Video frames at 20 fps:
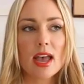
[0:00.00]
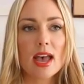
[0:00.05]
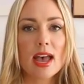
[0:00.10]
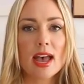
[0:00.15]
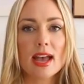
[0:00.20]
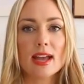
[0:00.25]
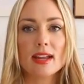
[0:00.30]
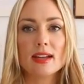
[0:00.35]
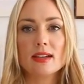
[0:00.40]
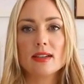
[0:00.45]

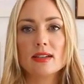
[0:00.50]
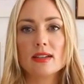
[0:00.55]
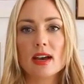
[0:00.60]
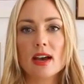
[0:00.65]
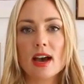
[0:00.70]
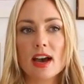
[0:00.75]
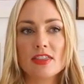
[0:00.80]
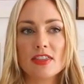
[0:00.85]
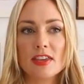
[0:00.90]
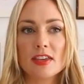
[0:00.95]
And
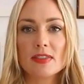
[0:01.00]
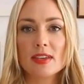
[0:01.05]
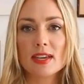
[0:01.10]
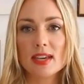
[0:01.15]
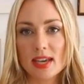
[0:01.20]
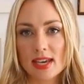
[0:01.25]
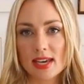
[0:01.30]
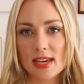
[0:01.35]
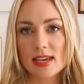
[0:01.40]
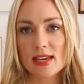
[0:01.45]
I think the
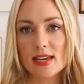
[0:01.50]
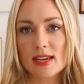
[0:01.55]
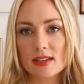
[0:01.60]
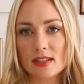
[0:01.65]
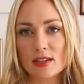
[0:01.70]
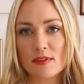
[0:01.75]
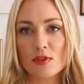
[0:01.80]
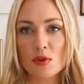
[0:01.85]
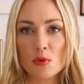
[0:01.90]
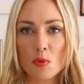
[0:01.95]
key
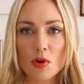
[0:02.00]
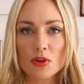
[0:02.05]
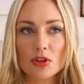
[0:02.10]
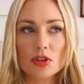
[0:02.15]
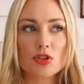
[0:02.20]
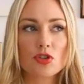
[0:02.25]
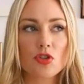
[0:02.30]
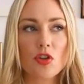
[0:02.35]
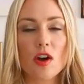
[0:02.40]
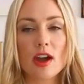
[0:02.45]
is, if you want to
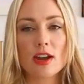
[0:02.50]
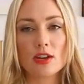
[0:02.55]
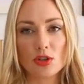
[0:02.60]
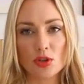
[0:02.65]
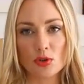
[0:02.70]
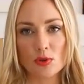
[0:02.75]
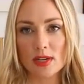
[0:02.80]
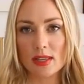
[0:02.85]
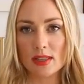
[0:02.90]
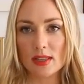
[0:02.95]
try
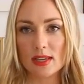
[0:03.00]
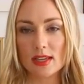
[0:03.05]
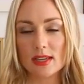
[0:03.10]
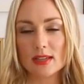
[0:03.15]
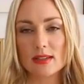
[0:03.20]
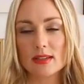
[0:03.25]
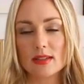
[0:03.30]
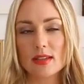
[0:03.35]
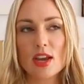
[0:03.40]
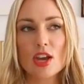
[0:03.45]
doing
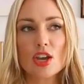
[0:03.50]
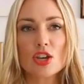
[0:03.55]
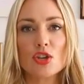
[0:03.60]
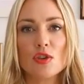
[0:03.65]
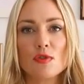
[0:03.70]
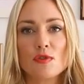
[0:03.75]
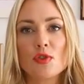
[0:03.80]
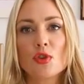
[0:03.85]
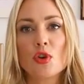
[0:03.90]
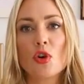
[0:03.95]
this,
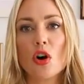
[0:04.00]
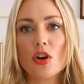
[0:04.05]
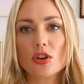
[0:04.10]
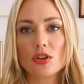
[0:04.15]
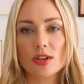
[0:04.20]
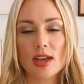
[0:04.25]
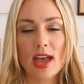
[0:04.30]
you've got to